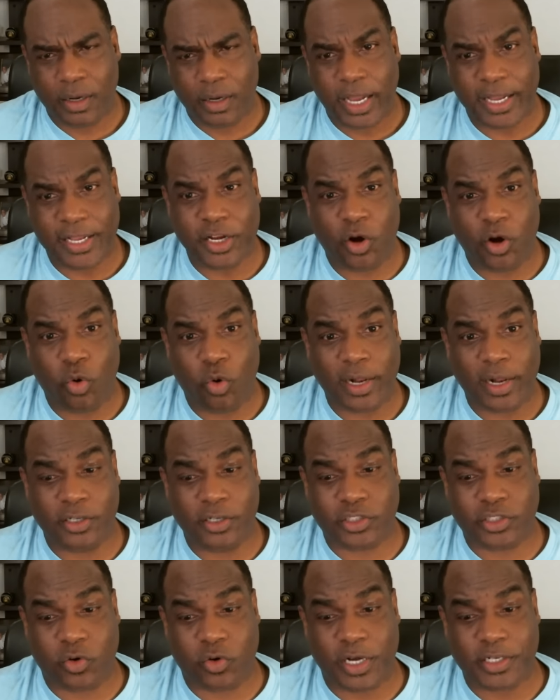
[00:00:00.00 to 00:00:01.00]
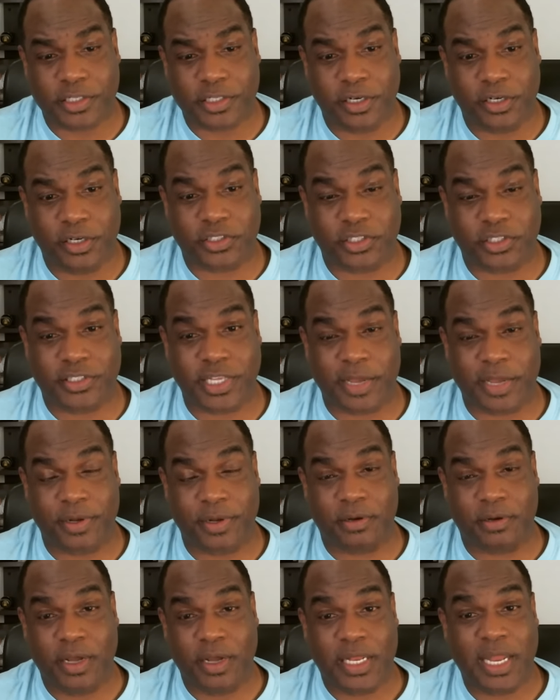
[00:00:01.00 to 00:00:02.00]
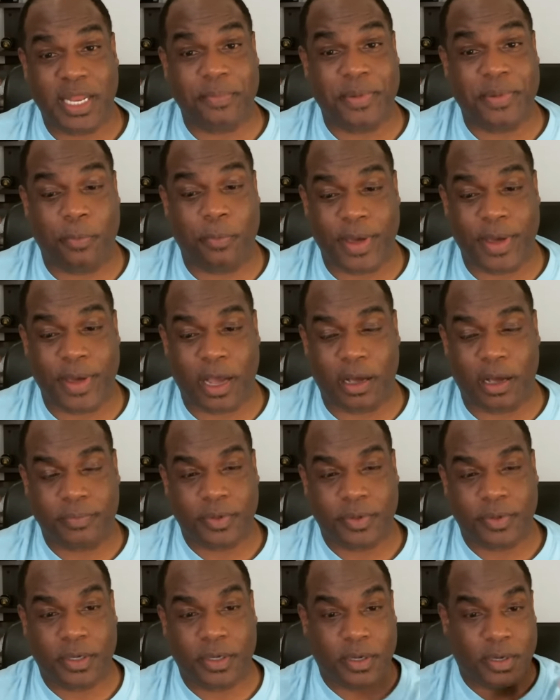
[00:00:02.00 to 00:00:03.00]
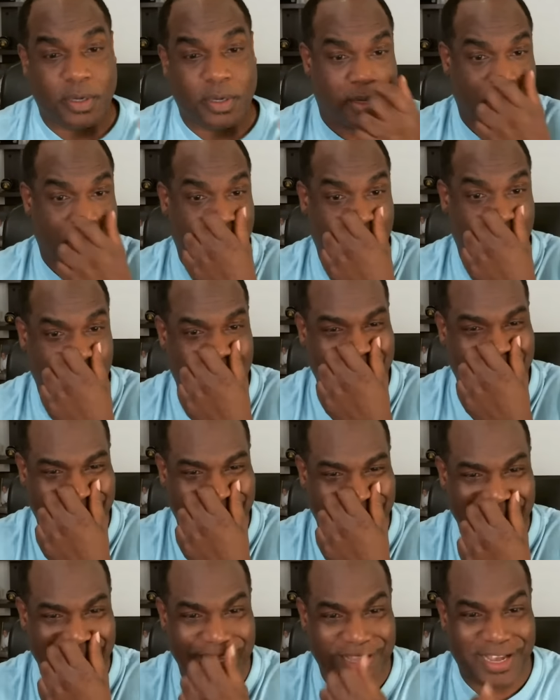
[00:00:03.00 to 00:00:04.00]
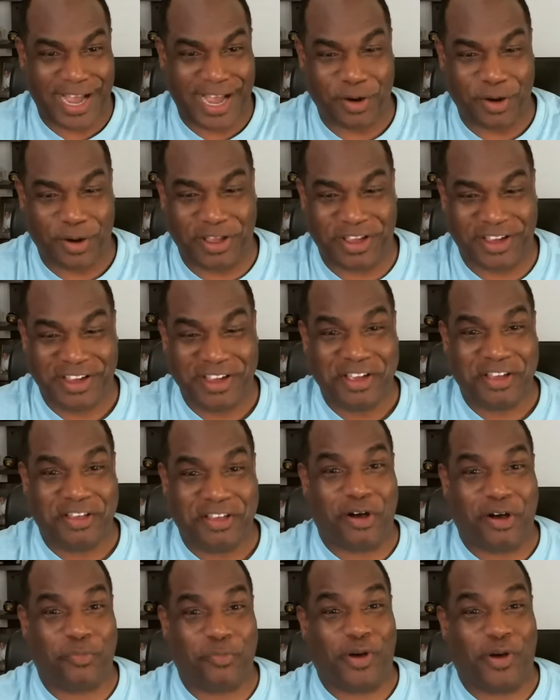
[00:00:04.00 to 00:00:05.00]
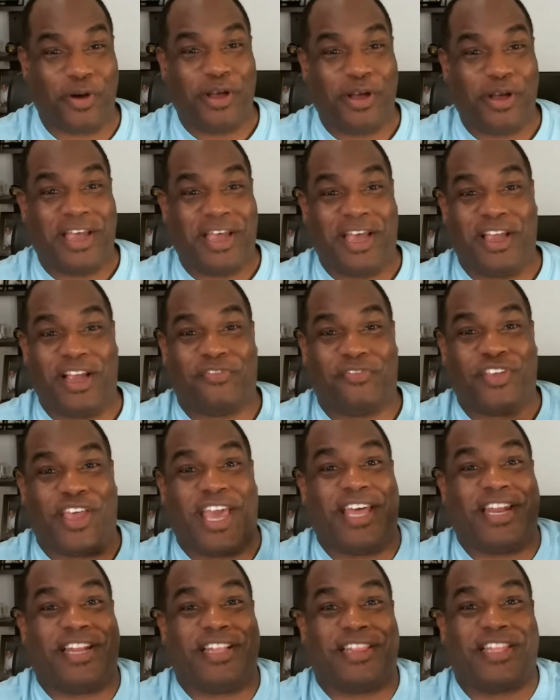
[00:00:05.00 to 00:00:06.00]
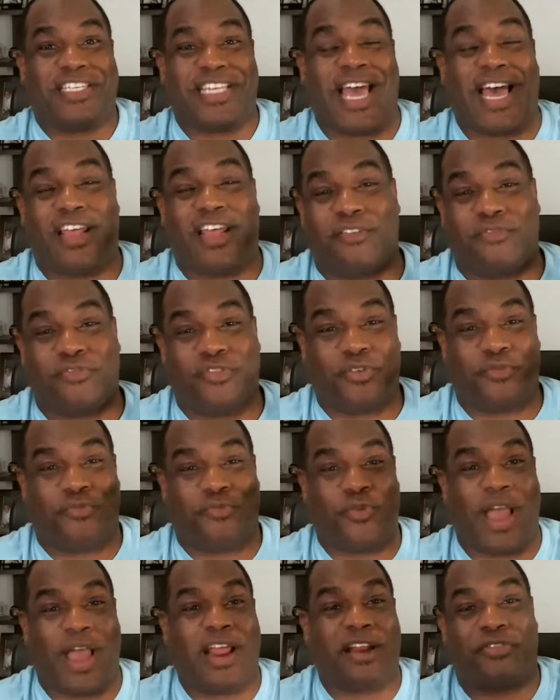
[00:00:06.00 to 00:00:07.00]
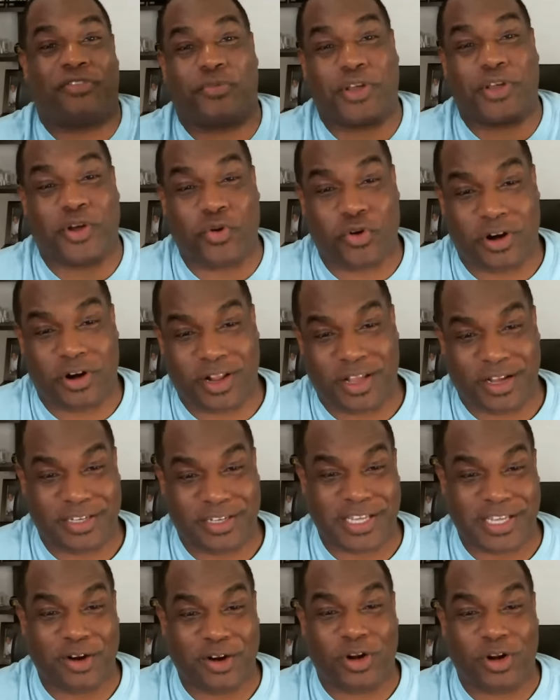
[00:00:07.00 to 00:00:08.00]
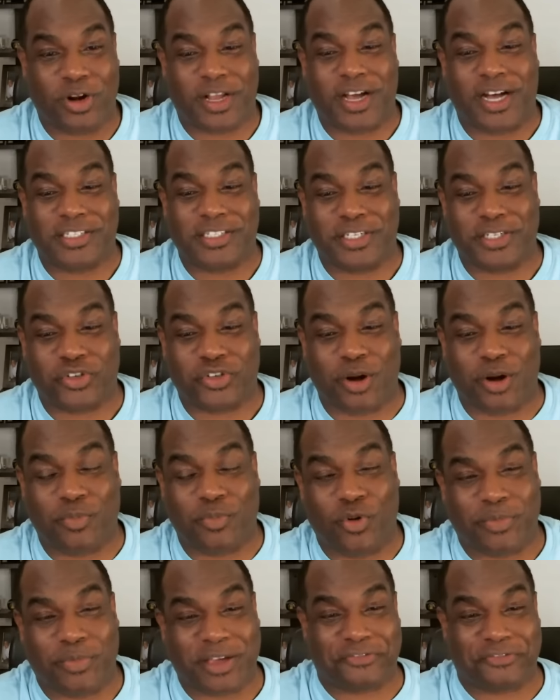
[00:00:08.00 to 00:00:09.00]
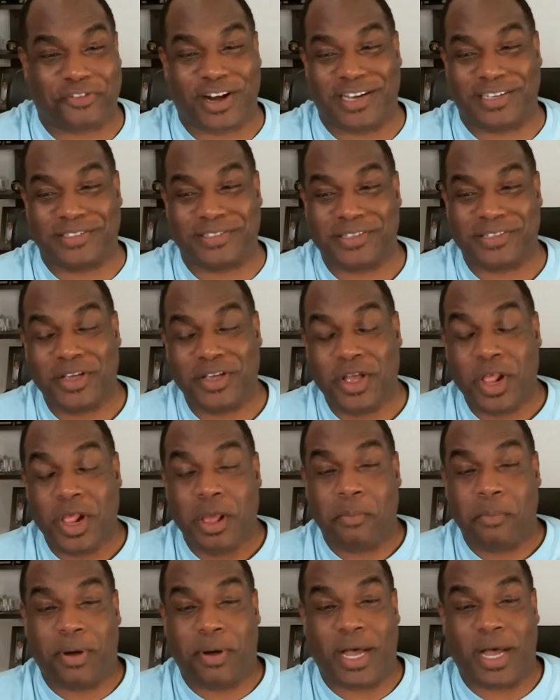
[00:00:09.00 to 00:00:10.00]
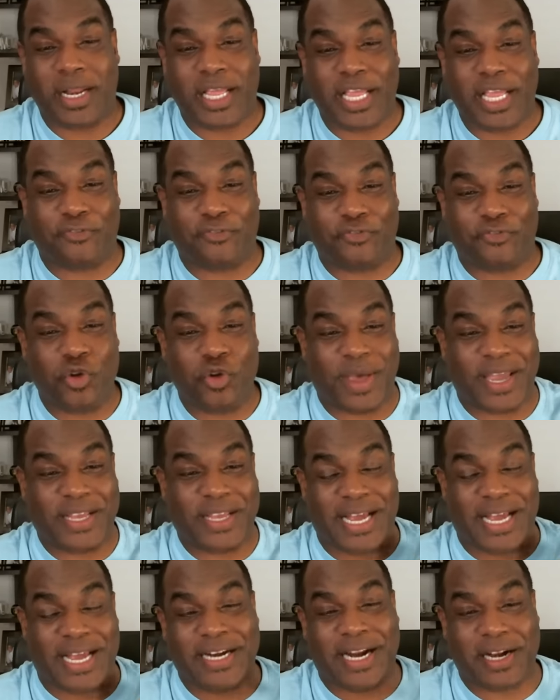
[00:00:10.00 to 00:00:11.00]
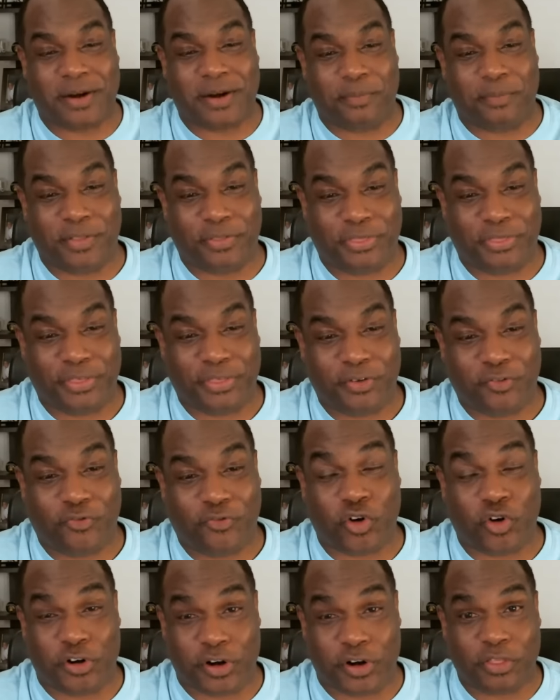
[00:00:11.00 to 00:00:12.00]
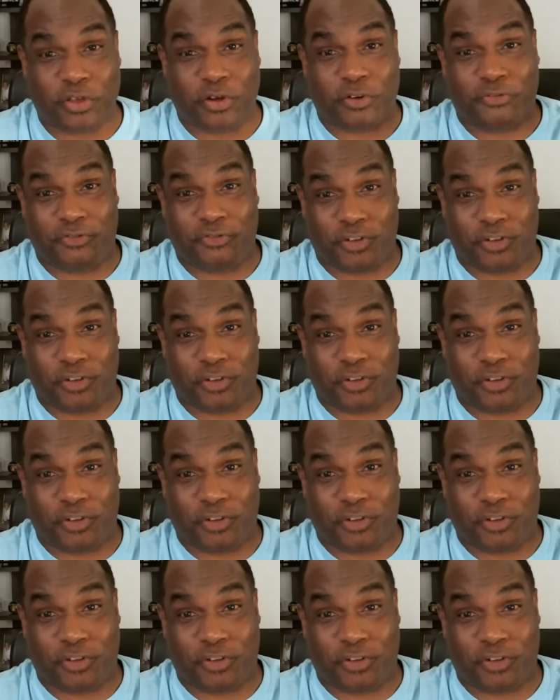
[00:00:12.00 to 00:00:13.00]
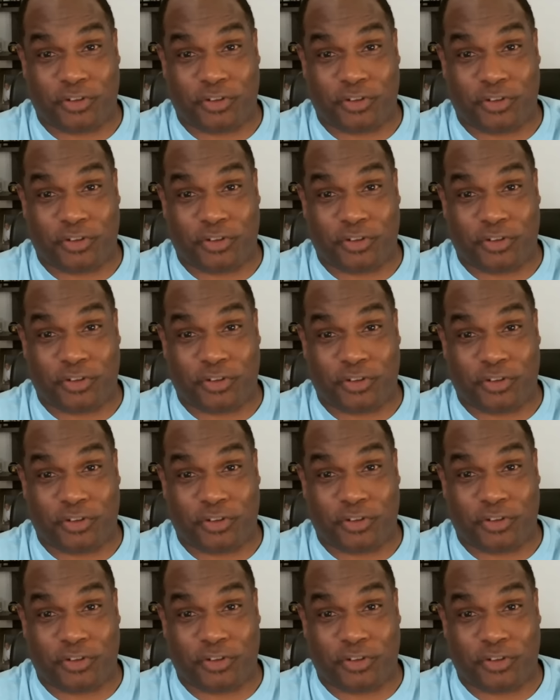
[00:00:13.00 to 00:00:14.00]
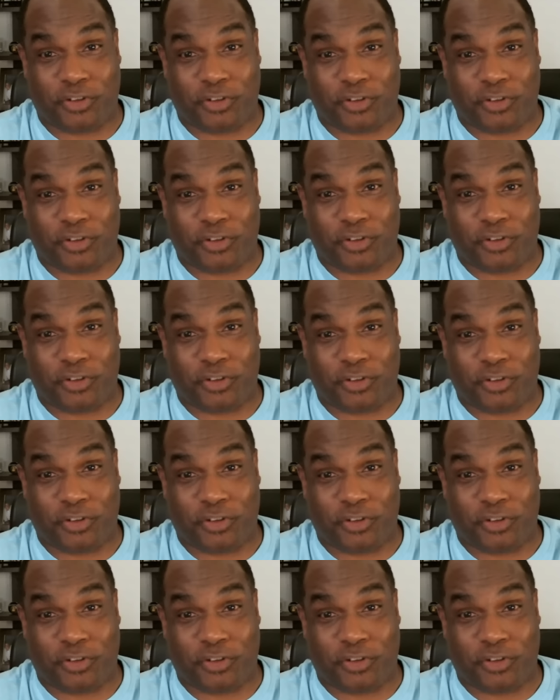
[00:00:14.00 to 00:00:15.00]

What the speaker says: And you know what? Here's a question. Here's a statement. Let me help him out. I have to edit this out of the recording because I don't want to cause any trouble with my friends. But if you pay $99 a month for another funnel system, right, and they don't have this stuff,